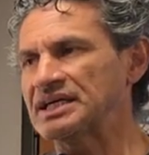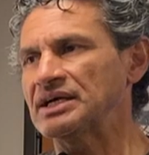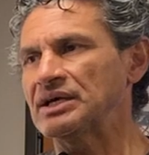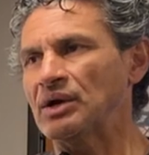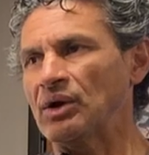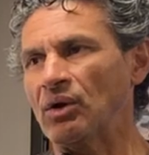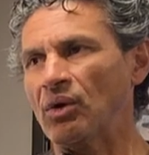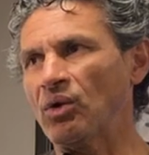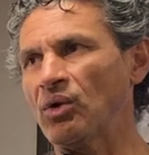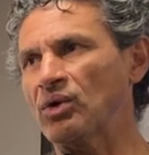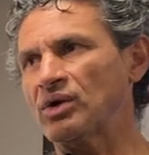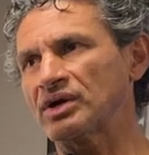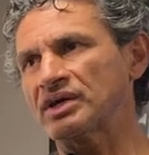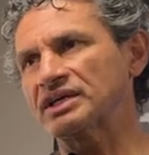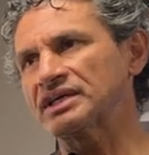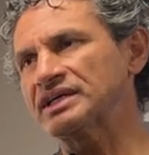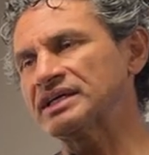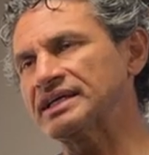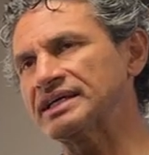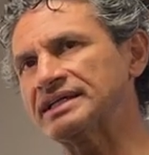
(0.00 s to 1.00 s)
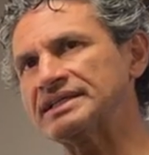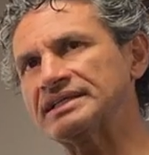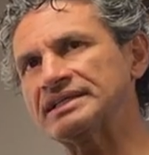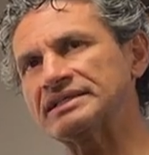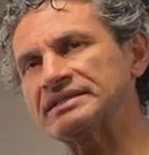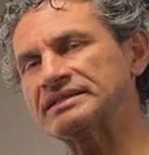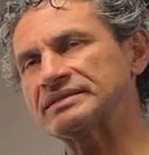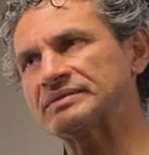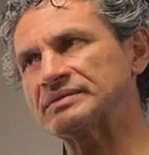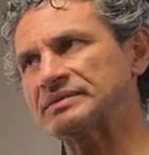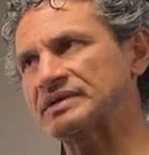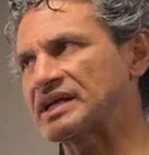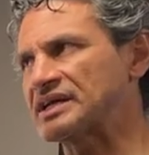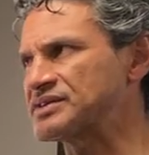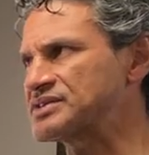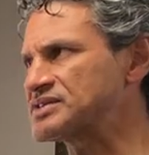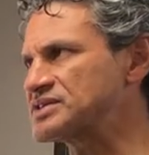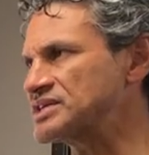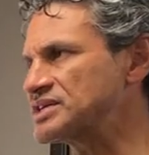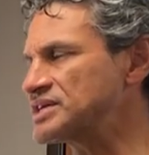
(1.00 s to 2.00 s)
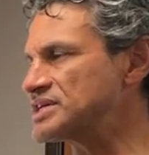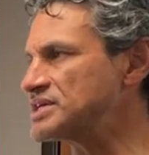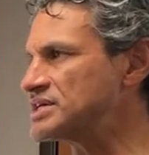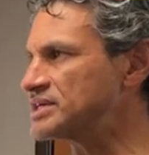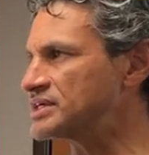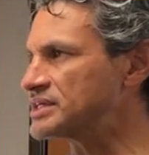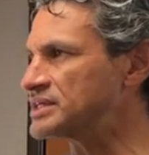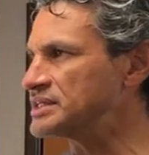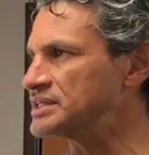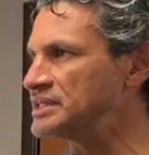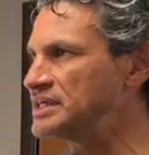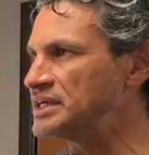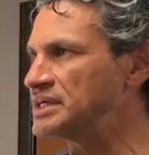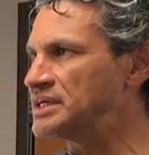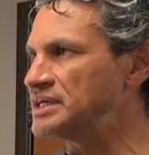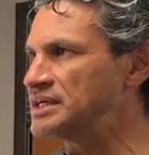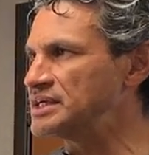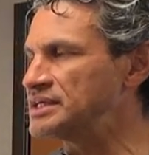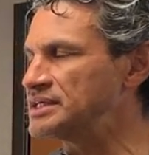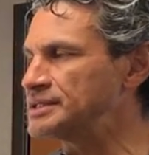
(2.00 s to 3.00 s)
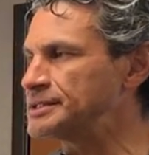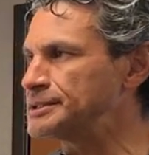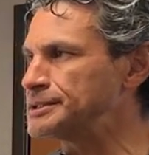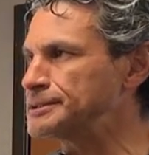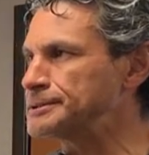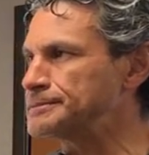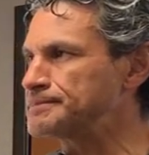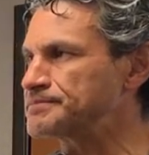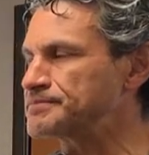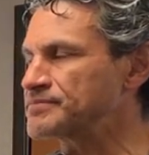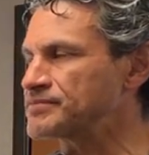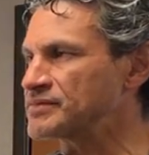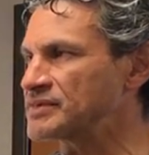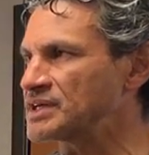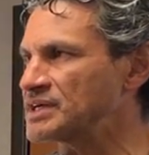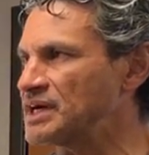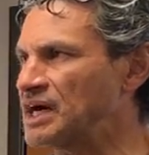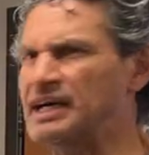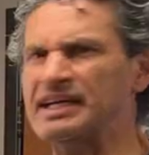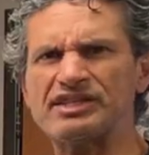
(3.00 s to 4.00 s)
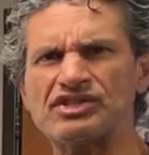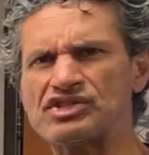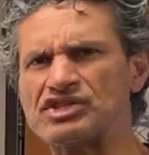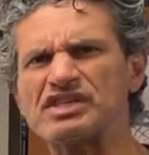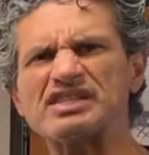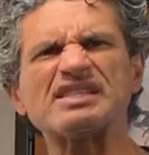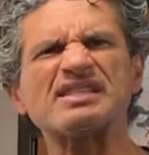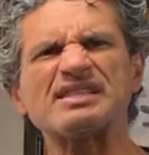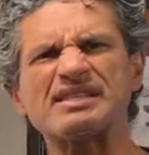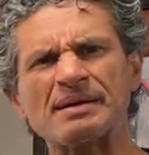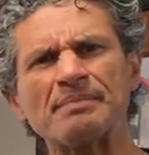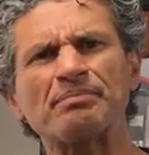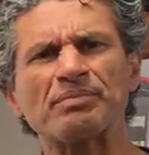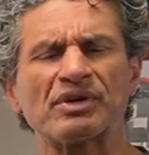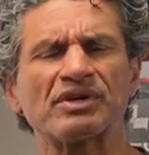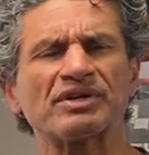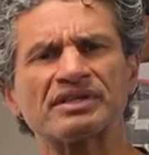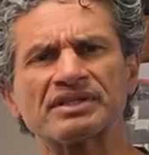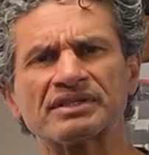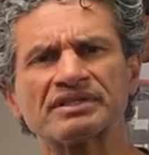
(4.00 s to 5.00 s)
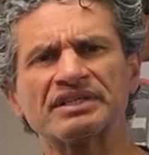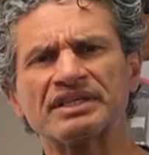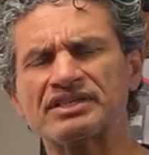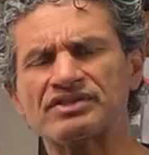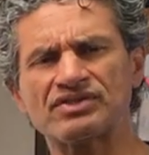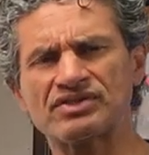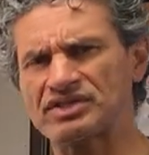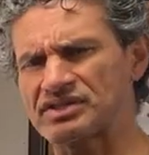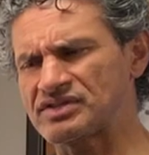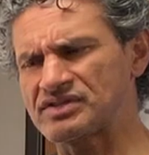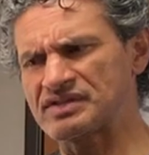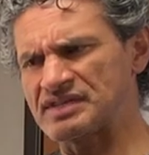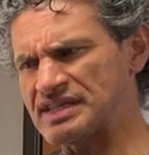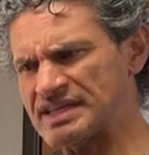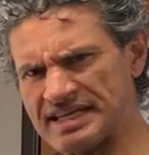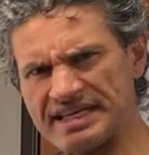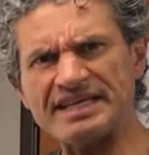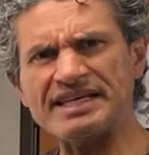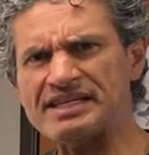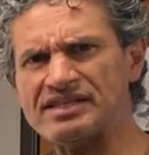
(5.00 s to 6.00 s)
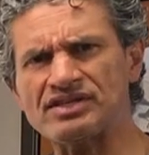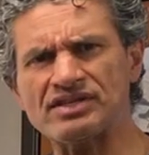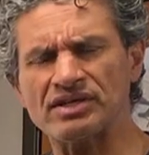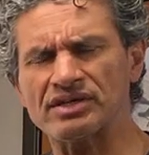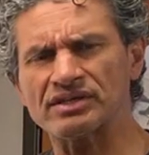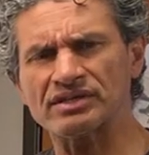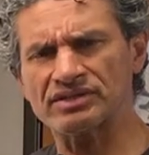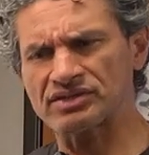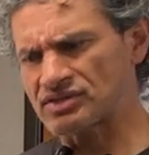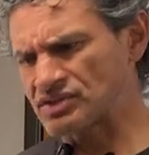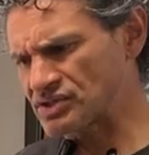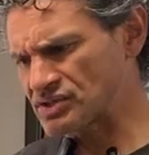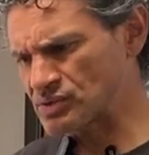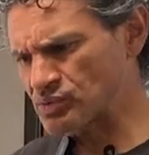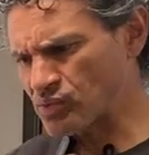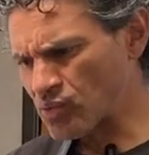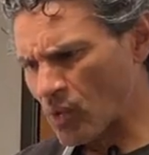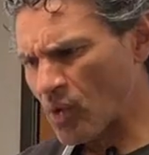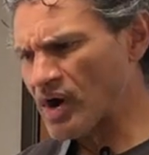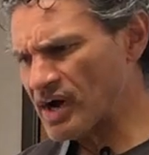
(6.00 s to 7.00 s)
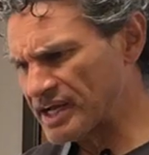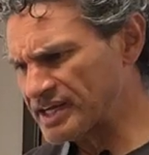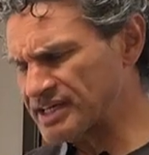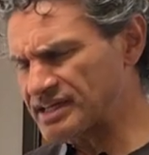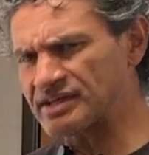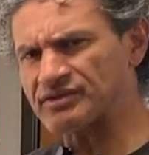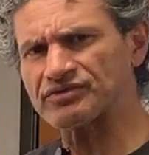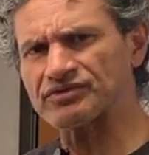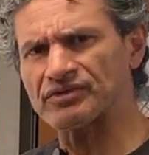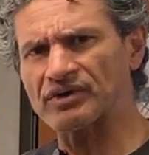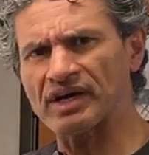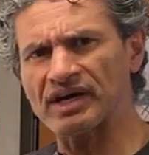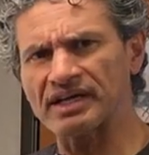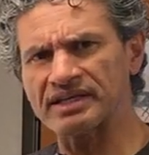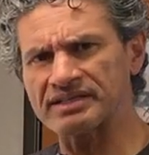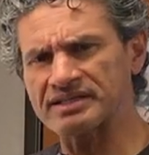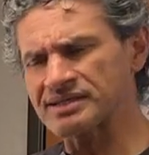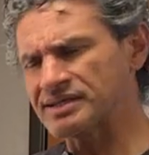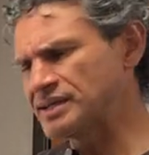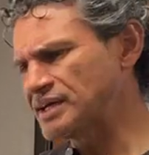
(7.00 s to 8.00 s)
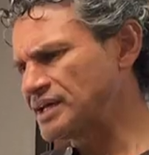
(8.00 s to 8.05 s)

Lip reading: or what else do you hear? It's just simpler. It's just easier. It's just one in the front